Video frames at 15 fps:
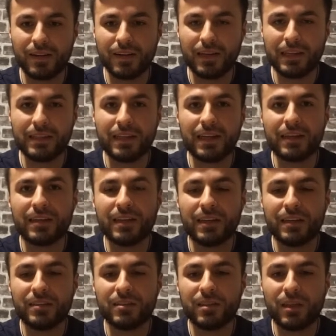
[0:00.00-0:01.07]
like not
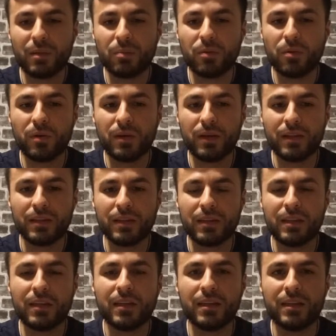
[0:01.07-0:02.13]
getting to that point, and then
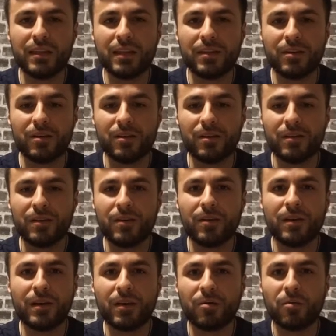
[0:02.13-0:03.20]
thinking that you're
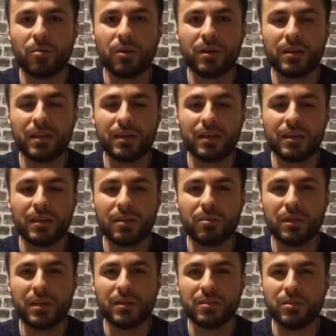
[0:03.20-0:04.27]
not worth anything
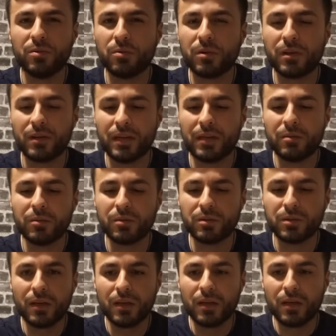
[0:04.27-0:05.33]
because you weren't able.
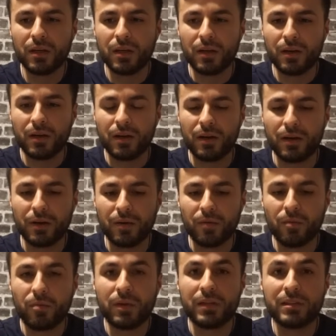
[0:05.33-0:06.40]

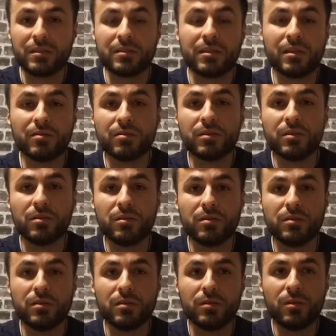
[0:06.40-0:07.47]
When it's tough to
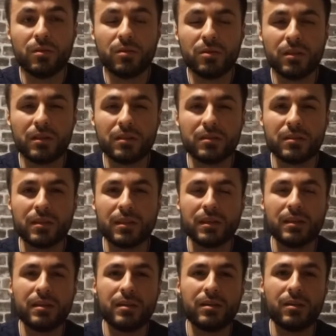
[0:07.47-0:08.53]
do things
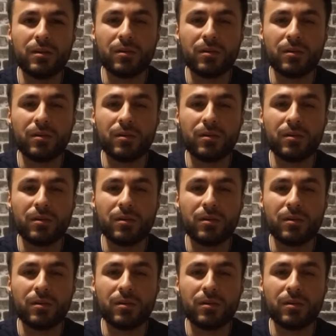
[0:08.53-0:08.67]
like